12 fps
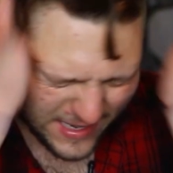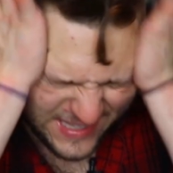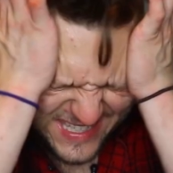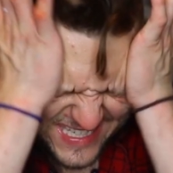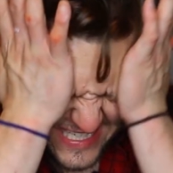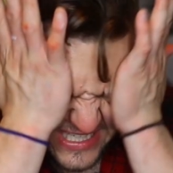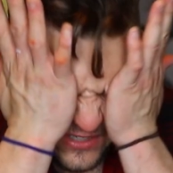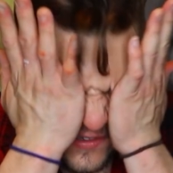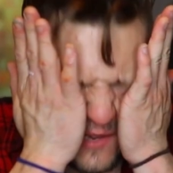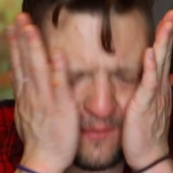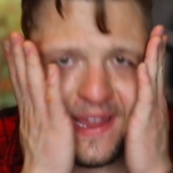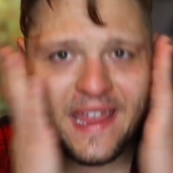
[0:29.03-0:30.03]
could
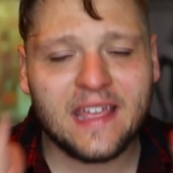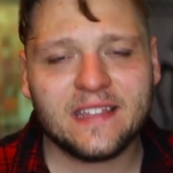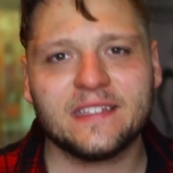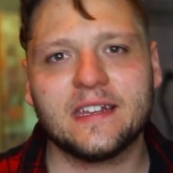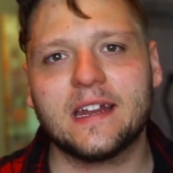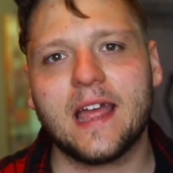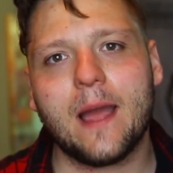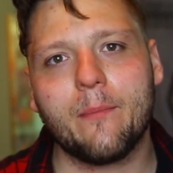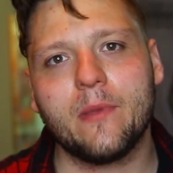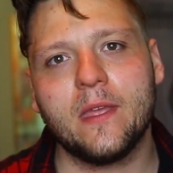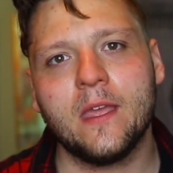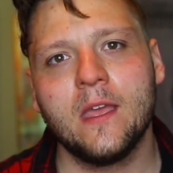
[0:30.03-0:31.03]
still get my hands on a
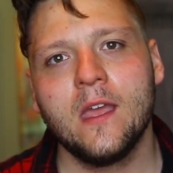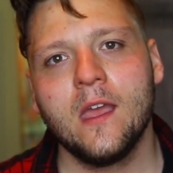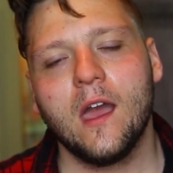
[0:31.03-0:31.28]
copy,